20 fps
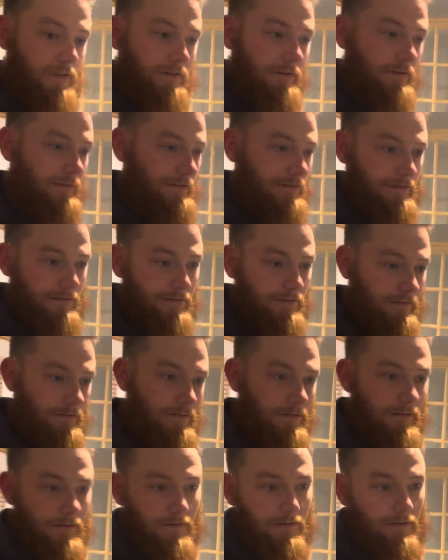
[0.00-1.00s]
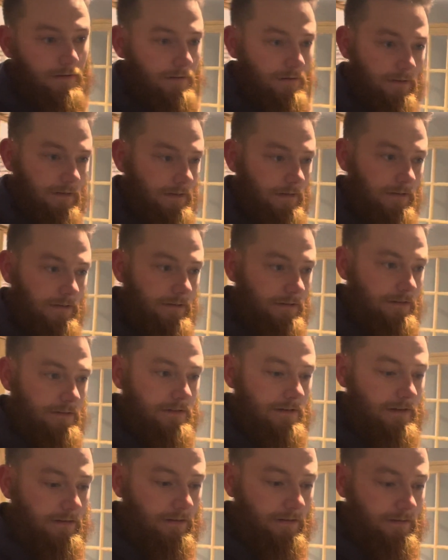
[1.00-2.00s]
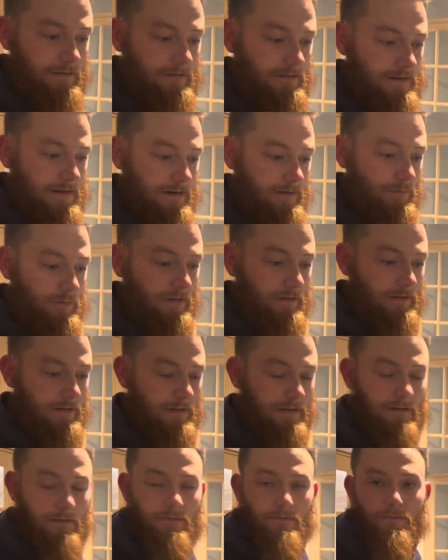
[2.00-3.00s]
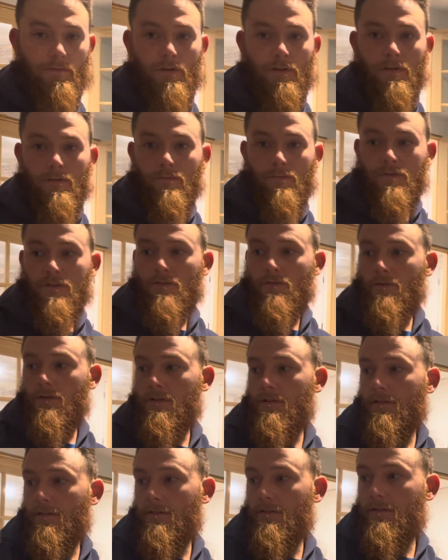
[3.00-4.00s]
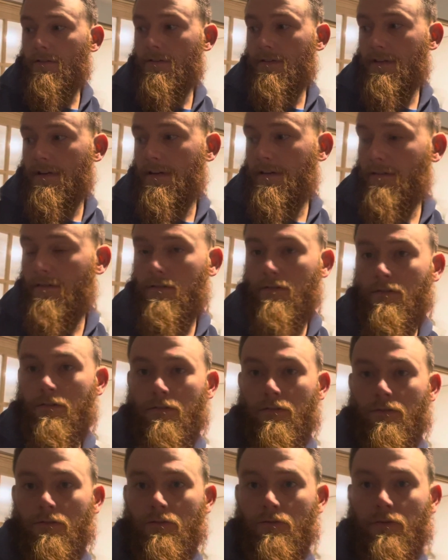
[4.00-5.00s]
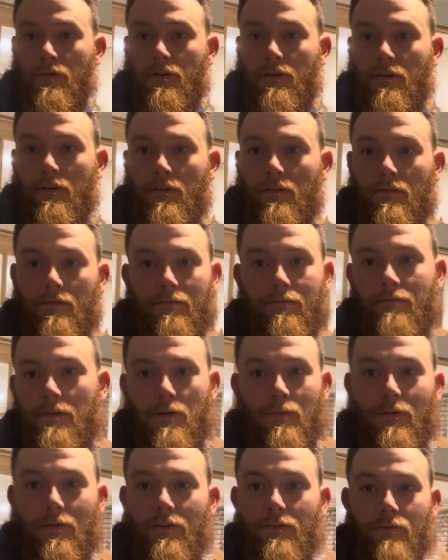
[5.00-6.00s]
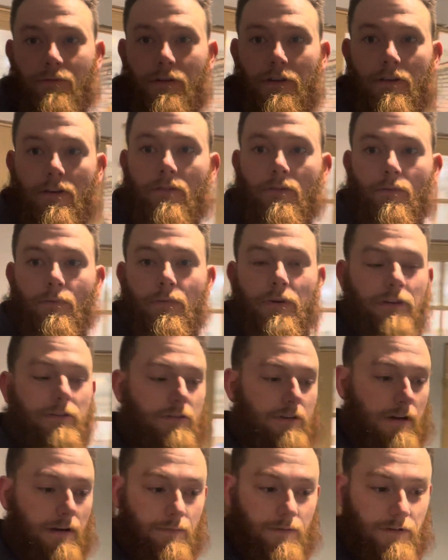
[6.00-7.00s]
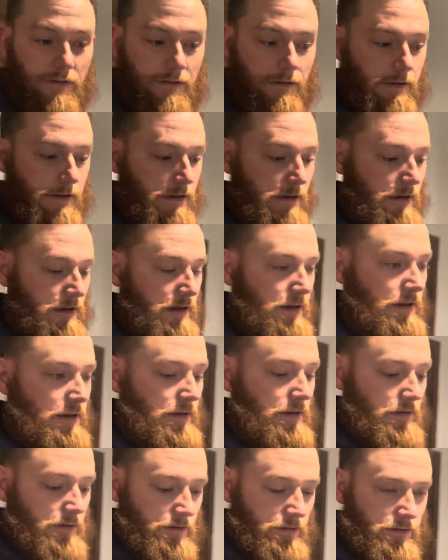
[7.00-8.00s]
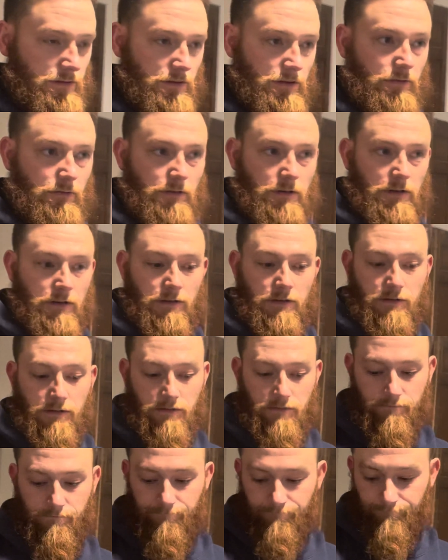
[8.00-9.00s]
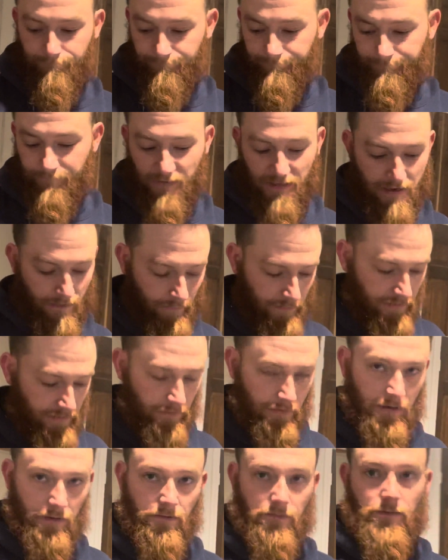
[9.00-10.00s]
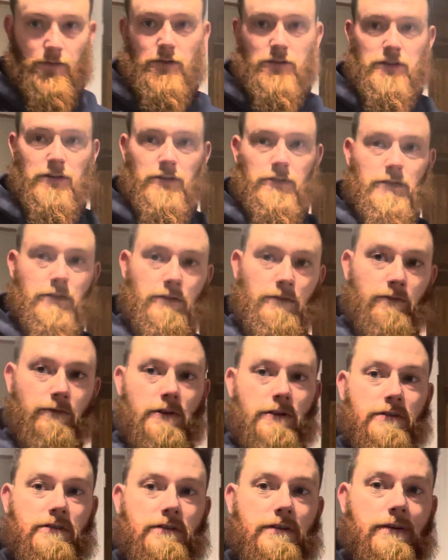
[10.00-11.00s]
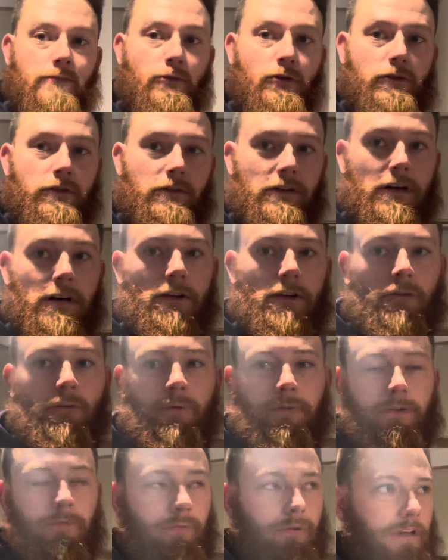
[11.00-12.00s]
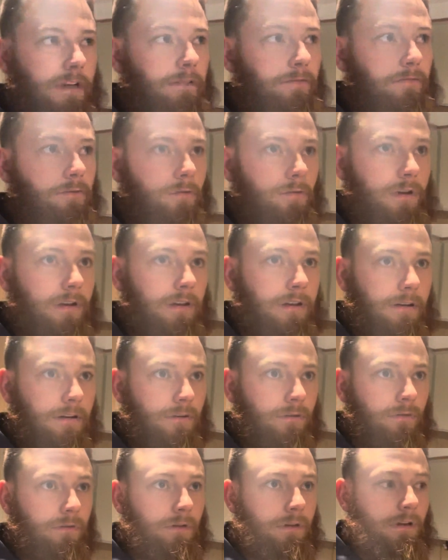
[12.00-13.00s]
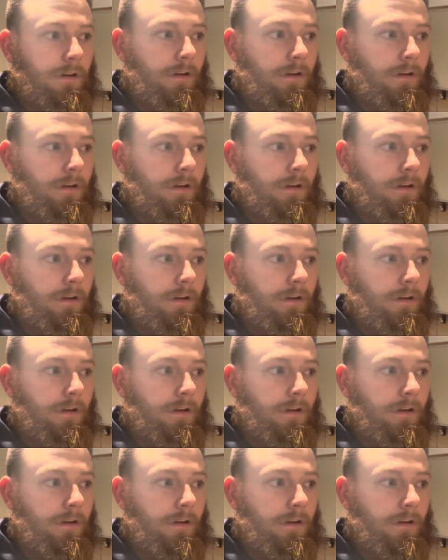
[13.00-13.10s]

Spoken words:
because it's not a big thing for him, so he's gonna just kind of do it in between other big jobs. So yeah, we still got to finish demoing the tile, but the plan for right now,